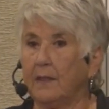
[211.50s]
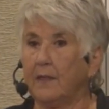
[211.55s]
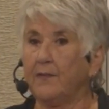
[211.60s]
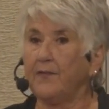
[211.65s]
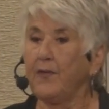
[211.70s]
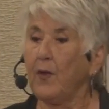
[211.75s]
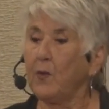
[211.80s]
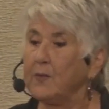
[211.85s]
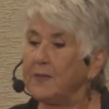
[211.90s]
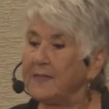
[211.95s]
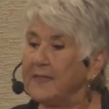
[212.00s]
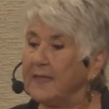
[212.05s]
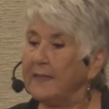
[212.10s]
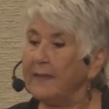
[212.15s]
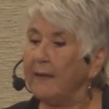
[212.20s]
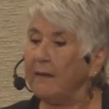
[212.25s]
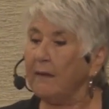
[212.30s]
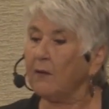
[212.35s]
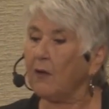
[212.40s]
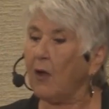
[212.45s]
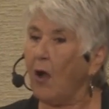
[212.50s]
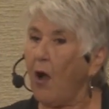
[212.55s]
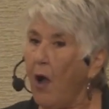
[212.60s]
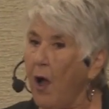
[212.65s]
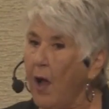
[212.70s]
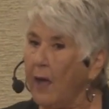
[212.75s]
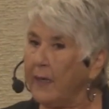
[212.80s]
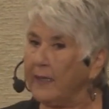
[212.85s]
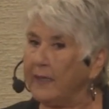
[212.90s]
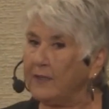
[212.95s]
There was a little
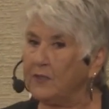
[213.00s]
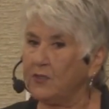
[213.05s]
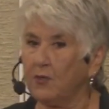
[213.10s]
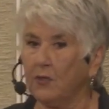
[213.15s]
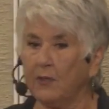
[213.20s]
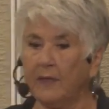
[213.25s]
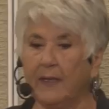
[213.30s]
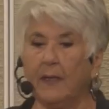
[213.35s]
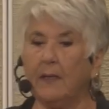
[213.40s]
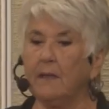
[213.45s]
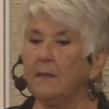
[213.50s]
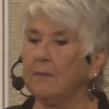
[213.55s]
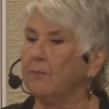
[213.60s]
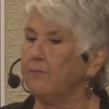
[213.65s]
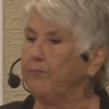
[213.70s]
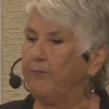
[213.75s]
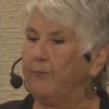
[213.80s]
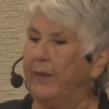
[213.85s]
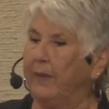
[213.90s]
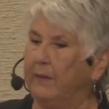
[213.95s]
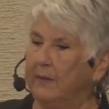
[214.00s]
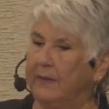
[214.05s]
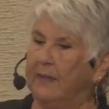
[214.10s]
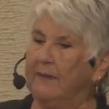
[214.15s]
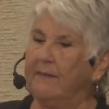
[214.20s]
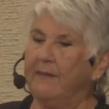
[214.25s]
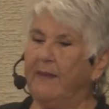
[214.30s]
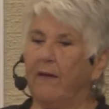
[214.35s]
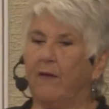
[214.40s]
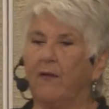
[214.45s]
cottage or a little
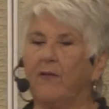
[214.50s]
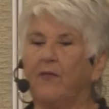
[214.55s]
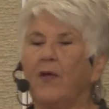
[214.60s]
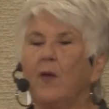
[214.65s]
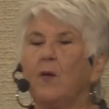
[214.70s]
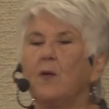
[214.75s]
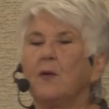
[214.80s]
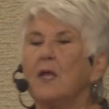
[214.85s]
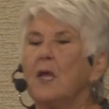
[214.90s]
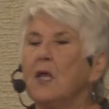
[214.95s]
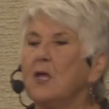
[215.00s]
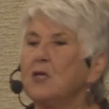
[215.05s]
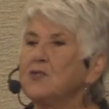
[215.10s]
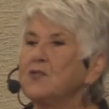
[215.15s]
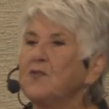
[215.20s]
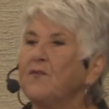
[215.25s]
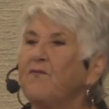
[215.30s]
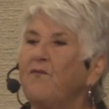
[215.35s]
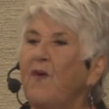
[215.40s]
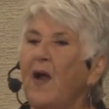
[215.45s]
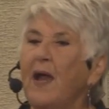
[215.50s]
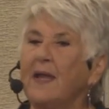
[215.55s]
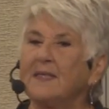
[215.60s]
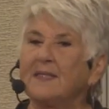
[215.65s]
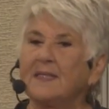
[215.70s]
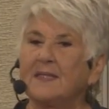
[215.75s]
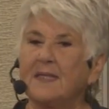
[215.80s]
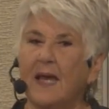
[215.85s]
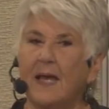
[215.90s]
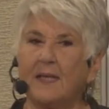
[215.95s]
building there that
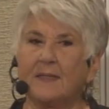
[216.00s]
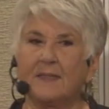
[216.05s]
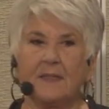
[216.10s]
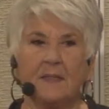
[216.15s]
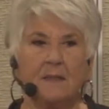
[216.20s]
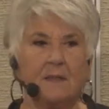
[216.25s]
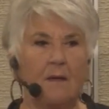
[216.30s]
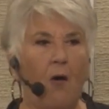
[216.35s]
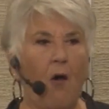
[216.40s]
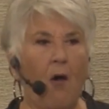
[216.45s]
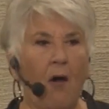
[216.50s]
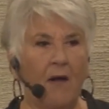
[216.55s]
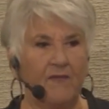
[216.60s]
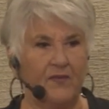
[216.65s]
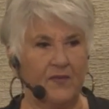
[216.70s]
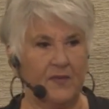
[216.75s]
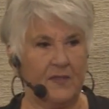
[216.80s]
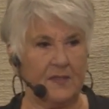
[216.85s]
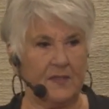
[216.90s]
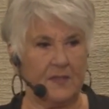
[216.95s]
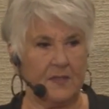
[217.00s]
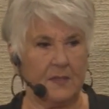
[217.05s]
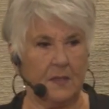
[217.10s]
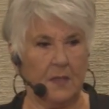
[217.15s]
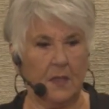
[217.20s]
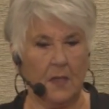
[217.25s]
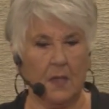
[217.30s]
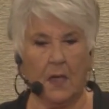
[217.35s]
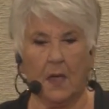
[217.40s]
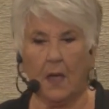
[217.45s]
sufficed as an office.
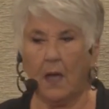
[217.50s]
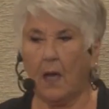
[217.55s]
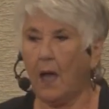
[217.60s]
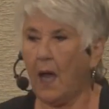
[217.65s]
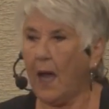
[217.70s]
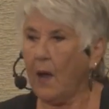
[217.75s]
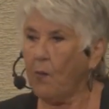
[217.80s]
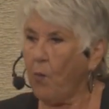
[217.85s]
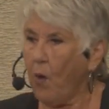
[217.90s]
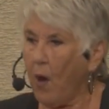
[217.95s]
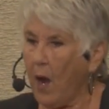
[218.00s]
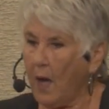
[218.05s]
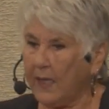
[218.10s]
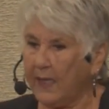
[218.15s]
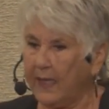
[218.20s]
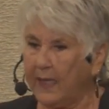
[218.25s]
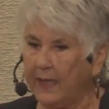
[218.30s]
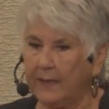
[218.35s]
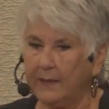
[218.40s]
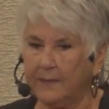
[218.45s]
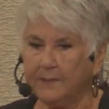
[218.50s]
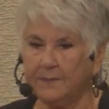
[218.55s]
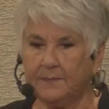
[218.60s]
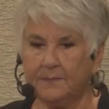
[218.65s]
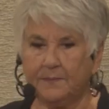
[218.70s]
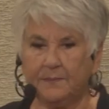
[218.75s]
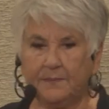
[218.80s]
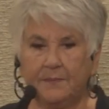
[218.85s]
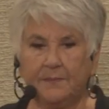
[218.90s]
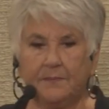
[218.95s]
I walk in
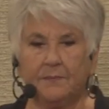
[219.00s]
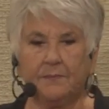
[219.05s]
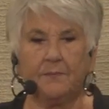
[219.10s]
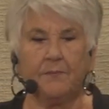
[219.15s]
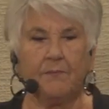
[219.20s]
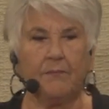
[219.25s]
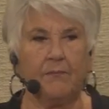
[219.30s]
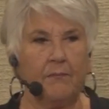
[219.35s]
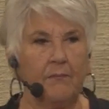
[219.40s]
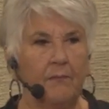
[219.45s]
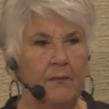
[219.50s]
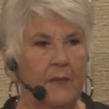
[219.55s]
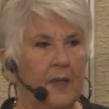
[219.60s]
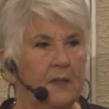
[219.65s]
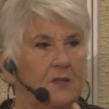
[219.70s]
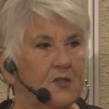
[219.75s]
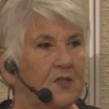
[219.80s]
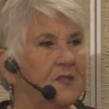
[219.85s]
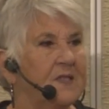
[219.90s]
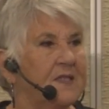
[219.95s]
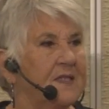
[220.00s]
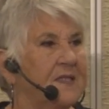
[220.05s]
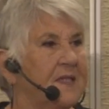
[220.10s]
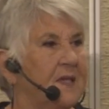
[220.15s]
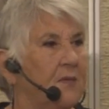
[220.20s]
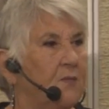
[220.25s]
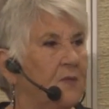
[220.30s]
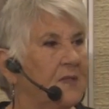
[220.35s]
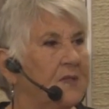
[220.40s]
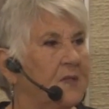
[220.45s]
just to see
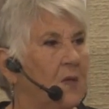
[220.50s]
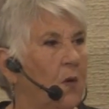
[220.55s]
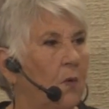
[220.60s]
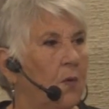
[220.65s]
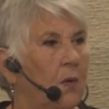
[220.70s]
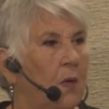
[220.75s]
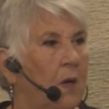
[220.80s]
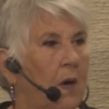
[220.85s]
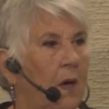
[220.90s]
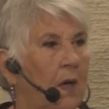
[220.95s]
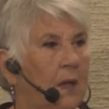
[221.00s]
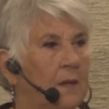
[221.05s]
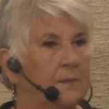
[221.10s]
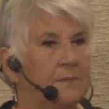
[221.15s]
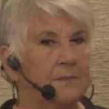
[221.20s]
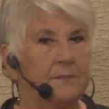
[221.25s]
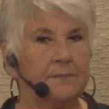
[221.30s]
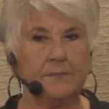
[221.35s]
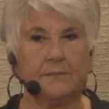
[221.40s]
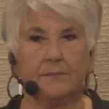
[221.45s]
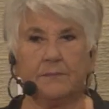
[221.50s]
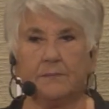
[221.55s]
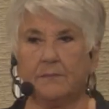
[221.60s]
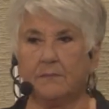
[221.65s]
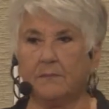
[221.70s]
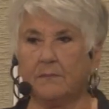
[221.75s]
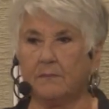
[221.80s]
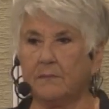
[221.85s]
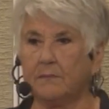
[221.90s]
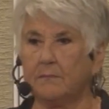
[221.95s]
what's going on.
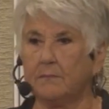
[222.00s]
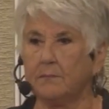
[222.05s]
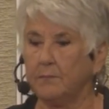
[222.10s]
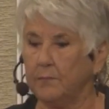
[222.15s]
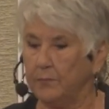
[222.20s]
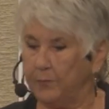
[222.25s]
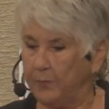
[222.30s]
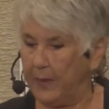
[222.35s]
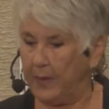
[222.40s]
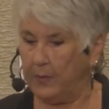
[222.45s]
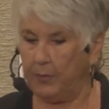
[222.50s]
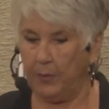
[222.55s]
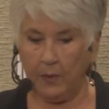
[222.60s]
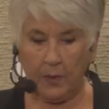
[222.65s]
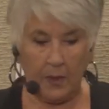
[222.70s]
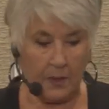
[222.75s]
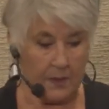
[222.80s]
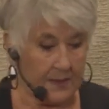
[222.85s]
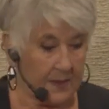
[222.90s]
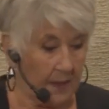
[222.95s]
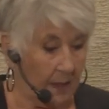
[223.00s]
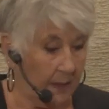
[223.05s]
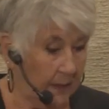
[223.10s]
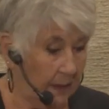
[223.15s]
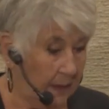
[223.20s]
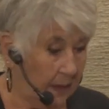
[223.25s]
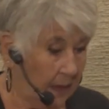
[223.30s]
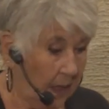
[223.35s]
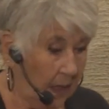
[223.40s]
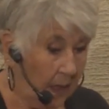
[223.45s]
People are
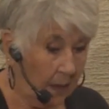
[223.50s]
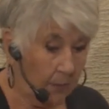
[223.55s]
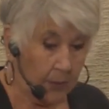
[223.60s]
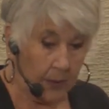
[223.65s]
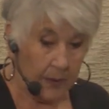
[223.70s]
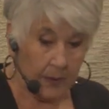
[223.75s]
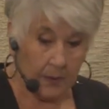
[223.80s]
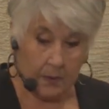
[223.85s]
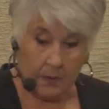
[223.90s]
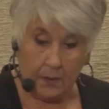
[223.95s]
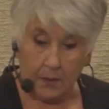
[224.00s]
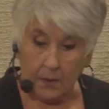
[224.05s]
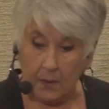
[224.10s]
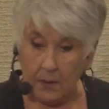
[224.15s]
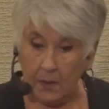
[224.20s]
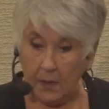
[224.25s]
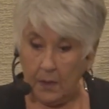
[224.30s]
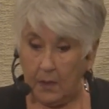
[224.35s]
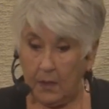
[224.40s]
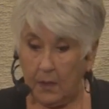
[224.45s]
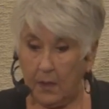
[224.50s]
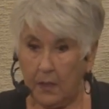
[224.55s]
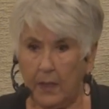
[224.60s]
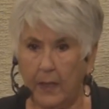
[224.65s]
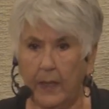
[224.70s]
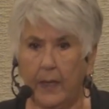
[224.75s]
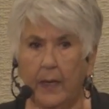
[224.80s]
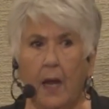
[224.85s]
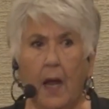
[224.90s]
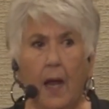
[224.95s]
signing up,
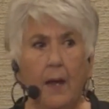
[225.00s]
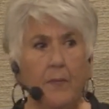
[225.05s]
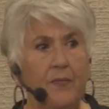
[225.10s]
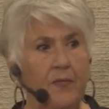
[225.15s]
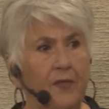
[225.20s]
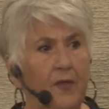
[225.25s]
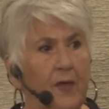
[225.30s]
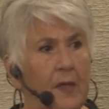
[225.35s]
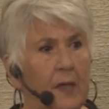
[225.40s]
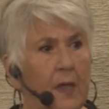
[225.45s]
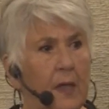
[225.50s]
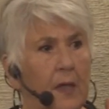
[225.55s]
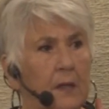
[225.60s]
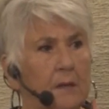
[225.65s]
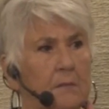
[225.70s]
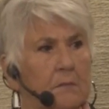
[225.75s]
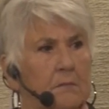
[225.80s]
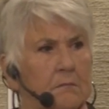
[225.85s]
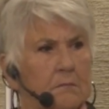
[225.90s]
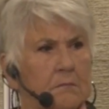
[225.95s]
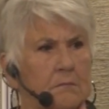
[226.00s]
and I'm thinking,